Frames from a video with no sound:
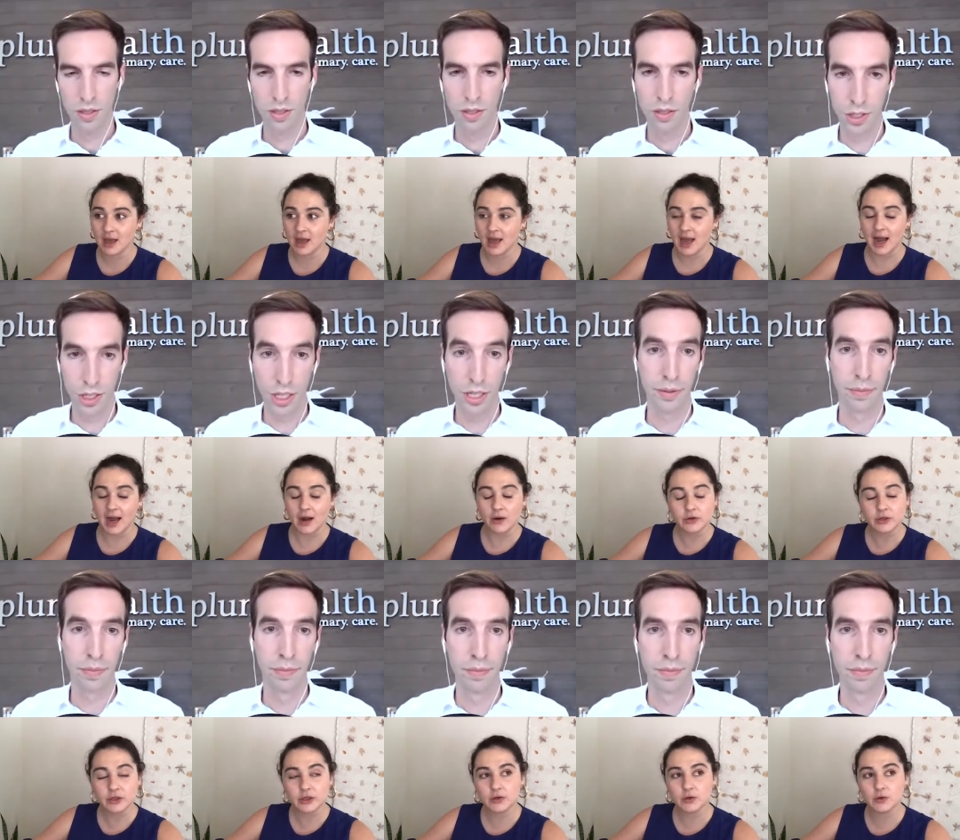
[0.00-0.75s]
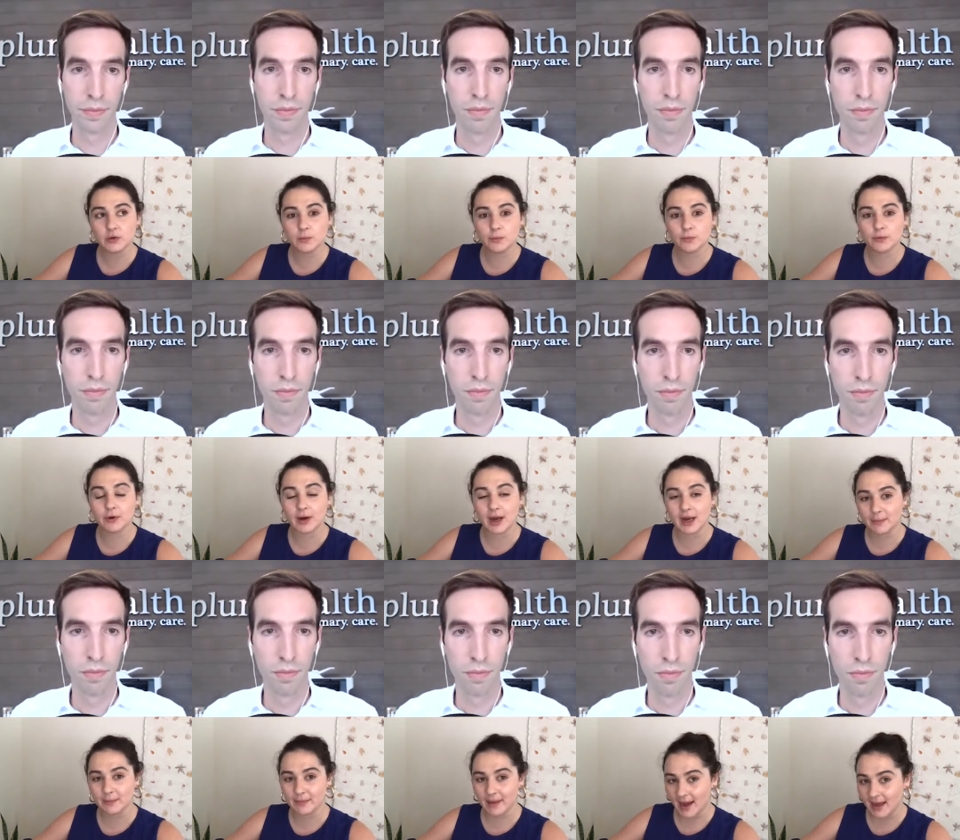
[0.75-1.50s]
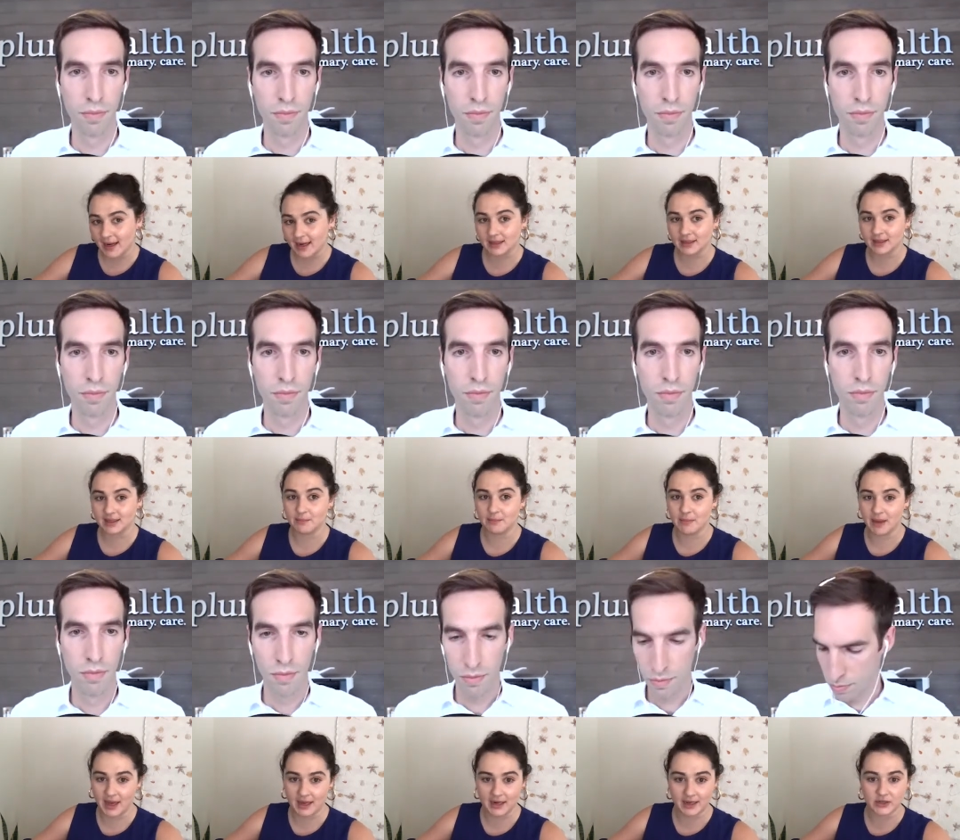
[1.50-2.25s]
Speaker 1: How sure. do you pragmatically
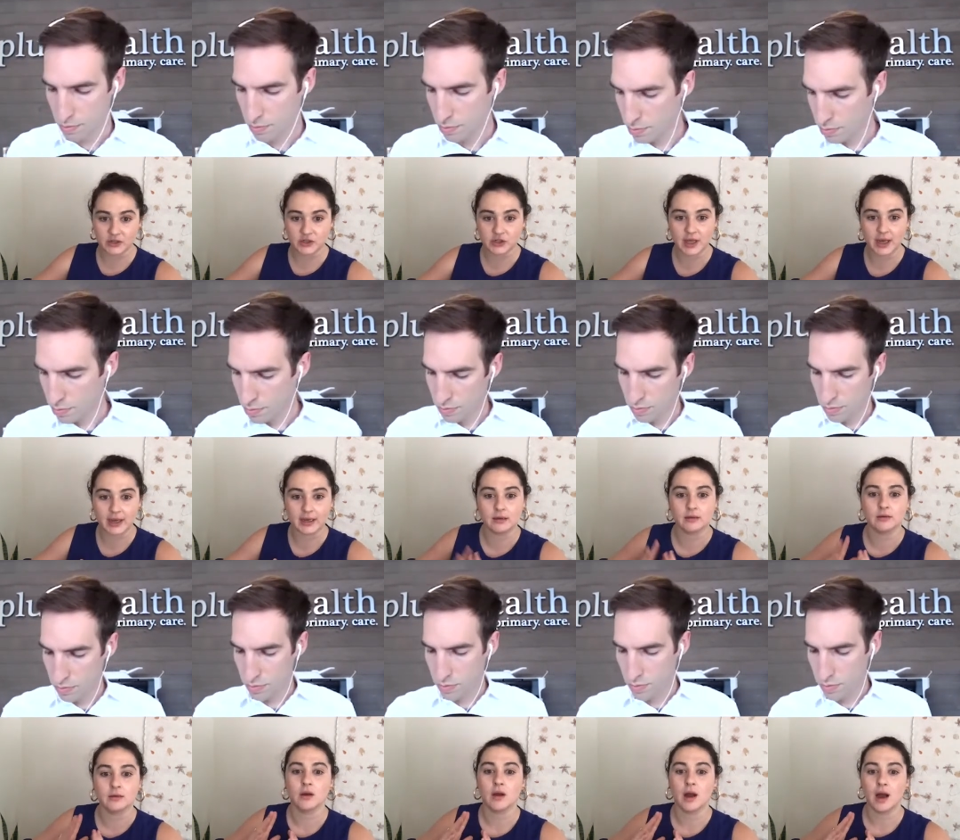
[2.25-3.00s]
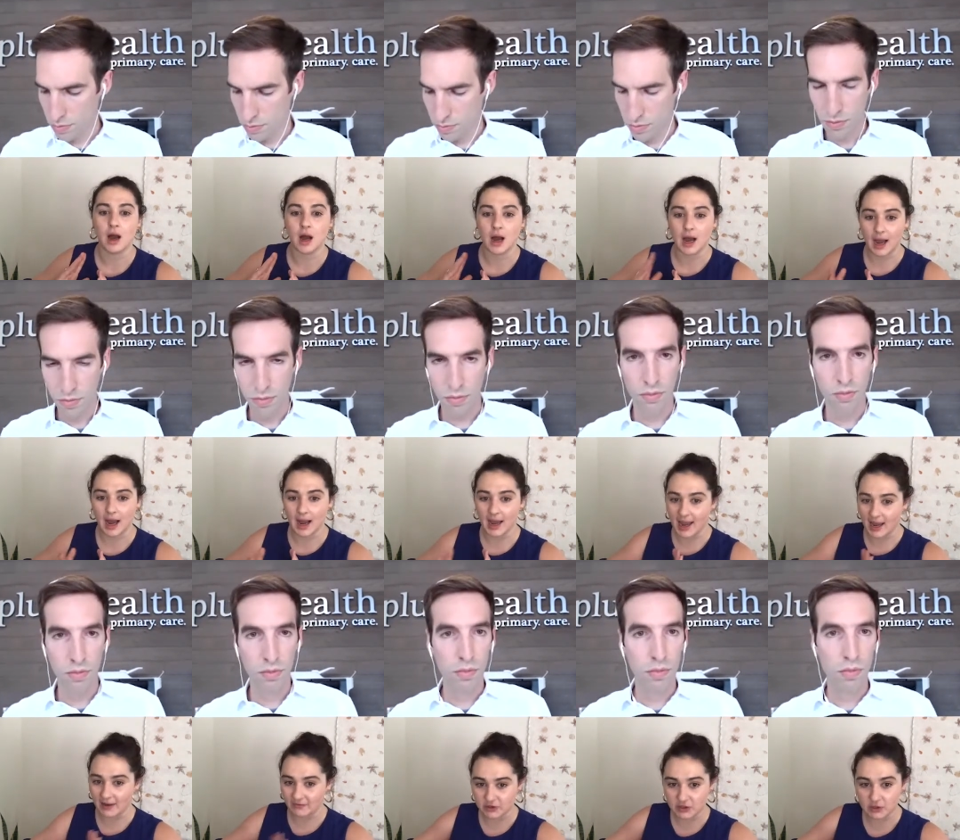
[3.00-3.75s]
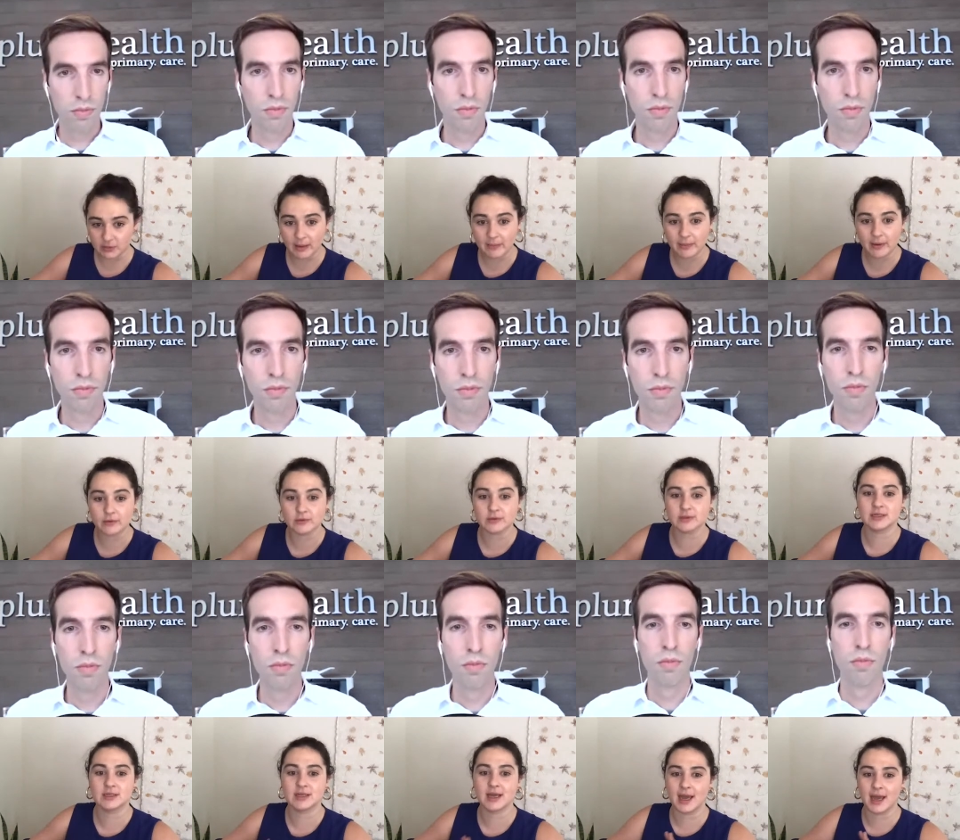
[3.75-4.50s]
manage like I have to do my post
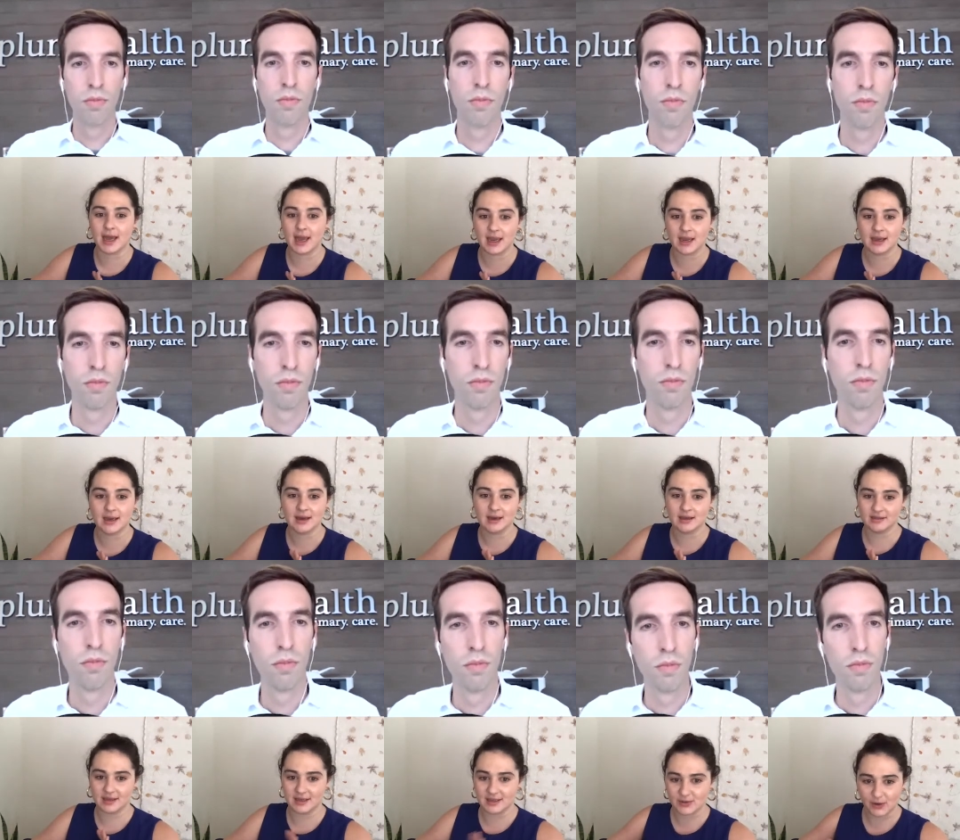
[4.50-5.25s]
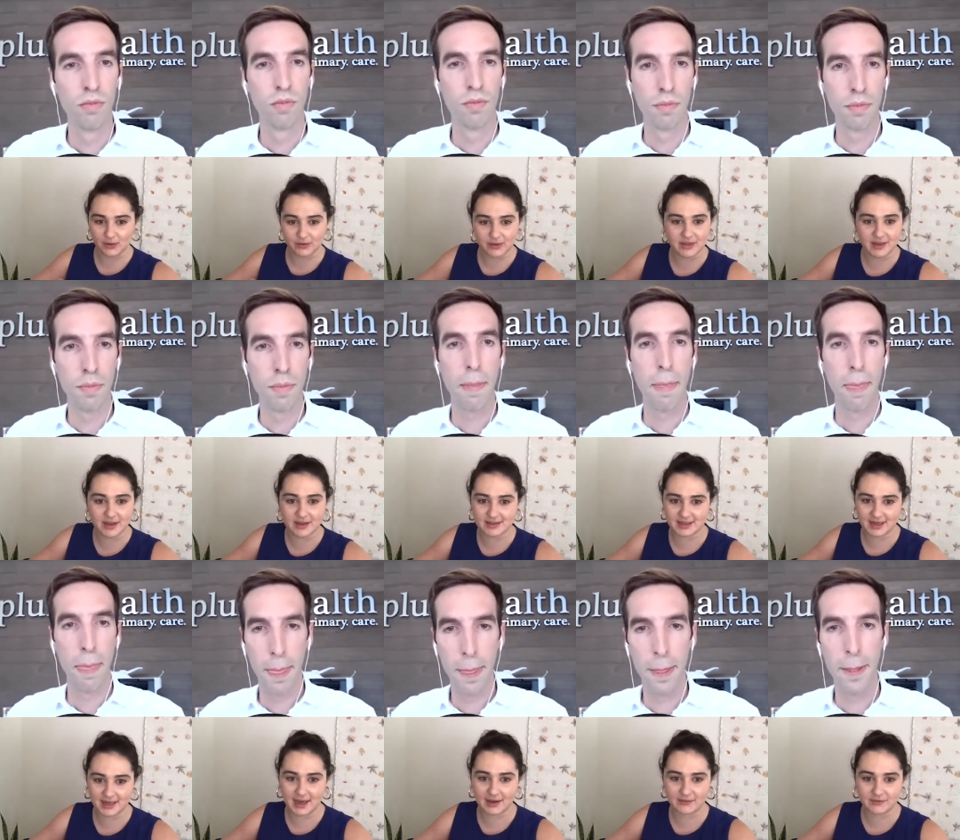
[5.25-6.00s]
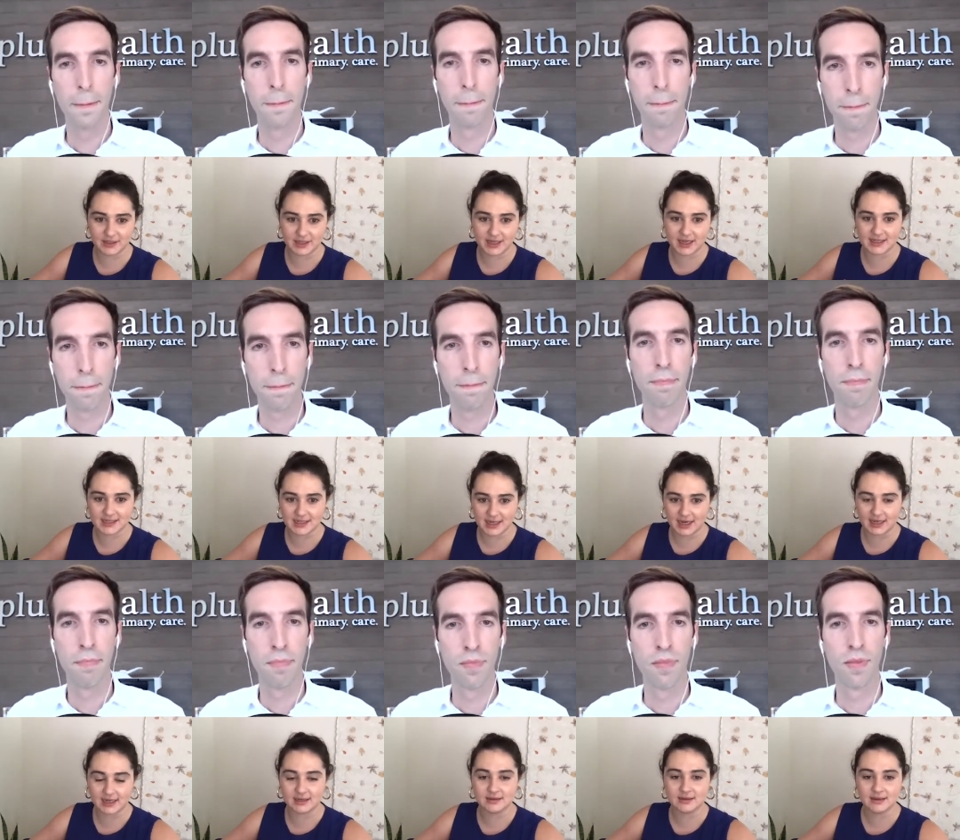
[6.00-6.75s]
today, these are all the things that I have to get
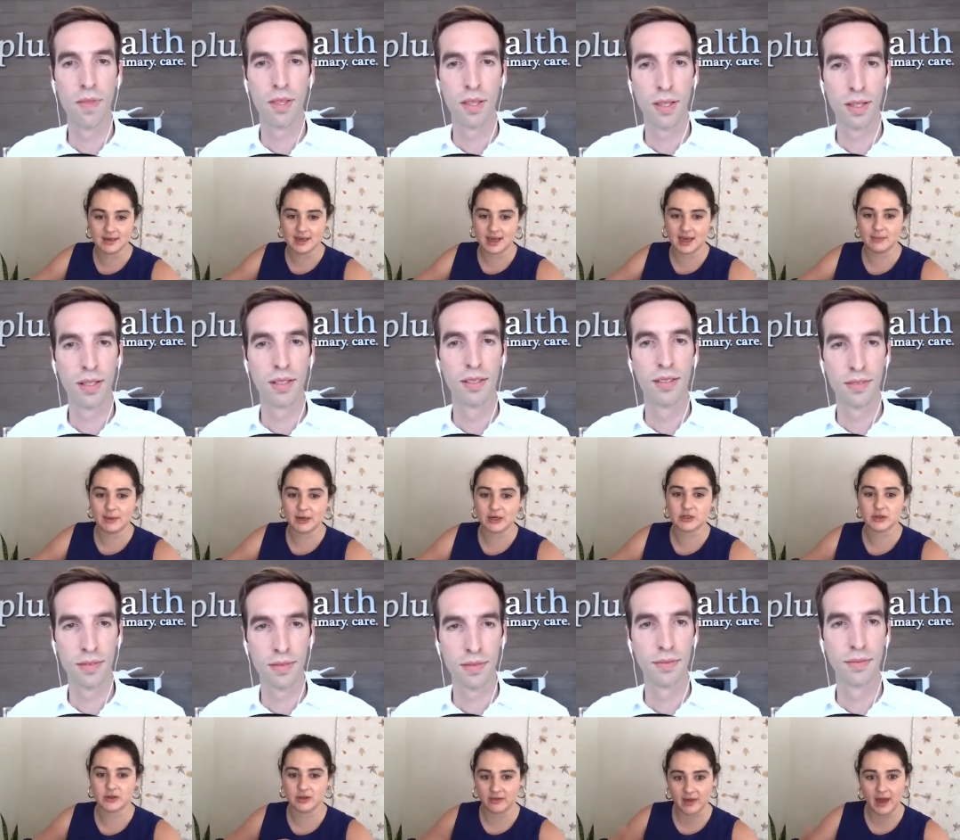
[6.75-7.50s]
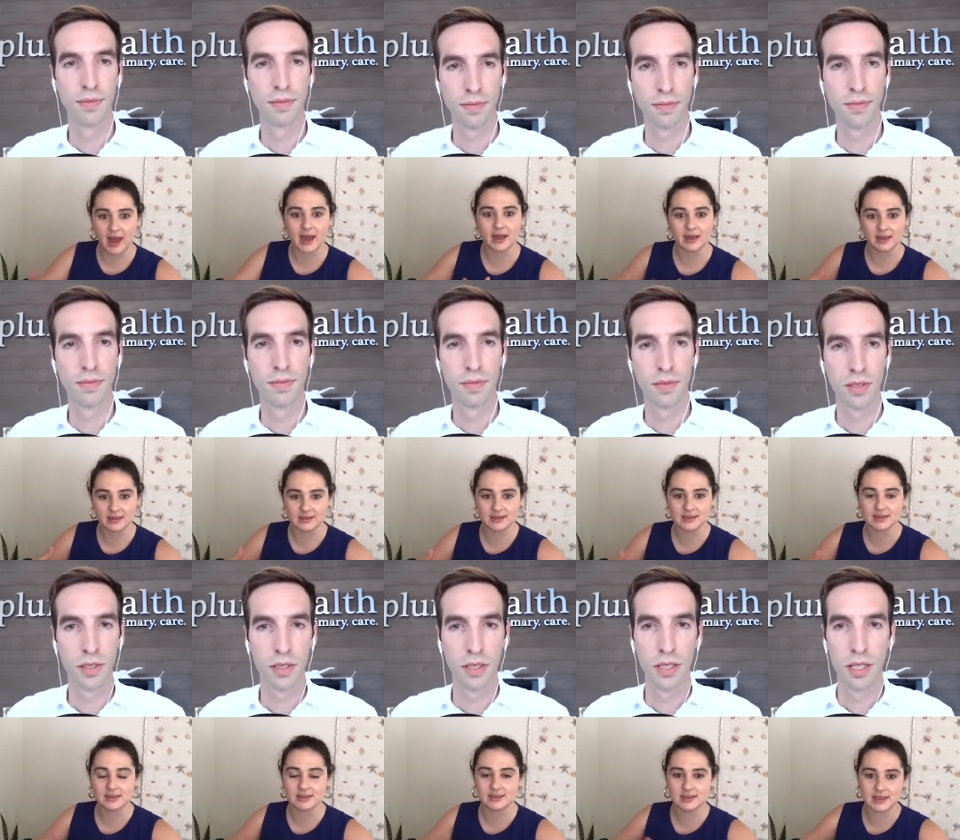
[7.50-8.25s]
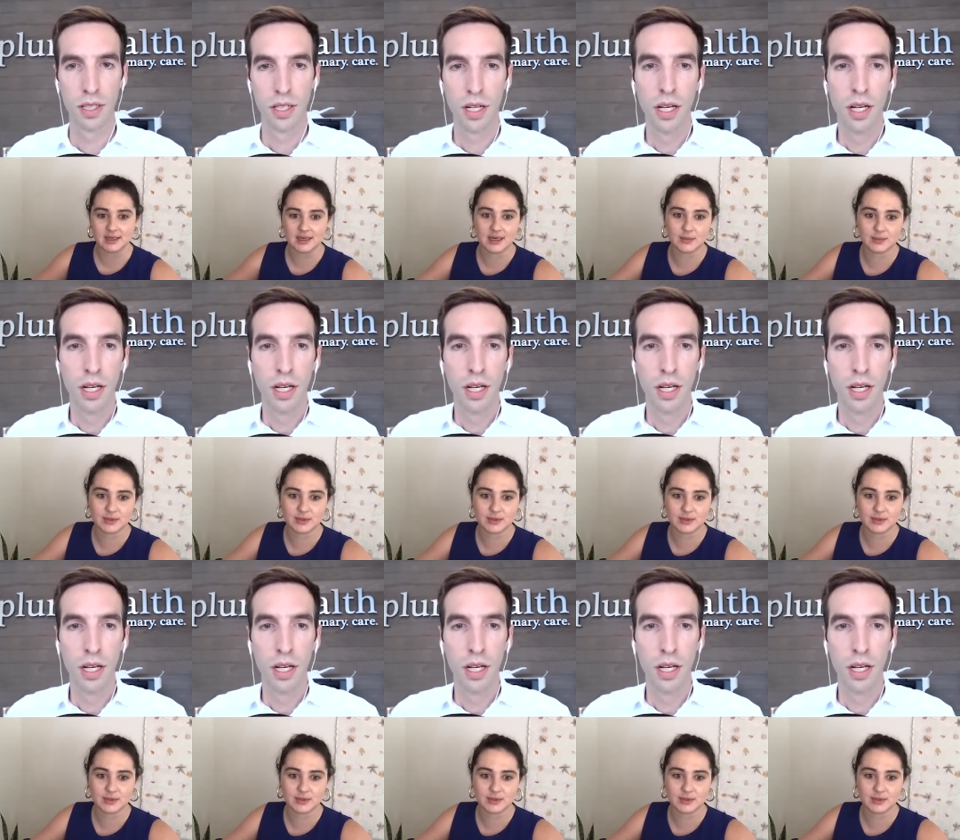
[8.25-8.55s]
done and make sure that that consistency keeps